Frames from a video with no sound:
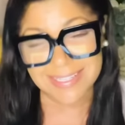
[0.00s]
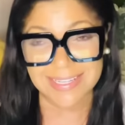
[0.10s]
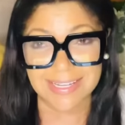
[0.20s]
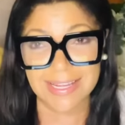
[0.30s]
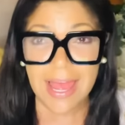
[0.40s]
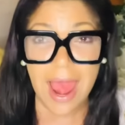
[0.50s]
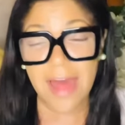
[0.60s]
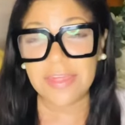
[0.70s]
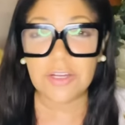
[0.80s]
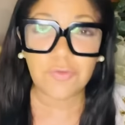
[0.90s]
uh,
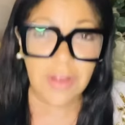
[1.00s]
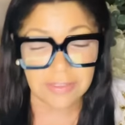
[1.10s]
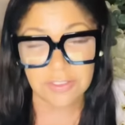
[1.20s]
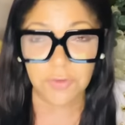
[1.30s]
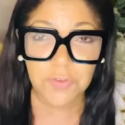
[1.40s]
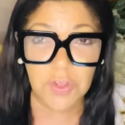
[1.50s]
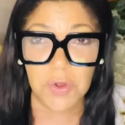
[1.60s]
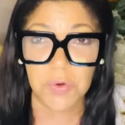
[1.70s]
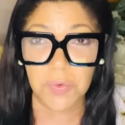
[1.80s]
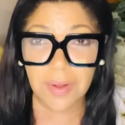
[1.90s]
and the rest of
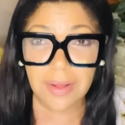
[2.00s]
you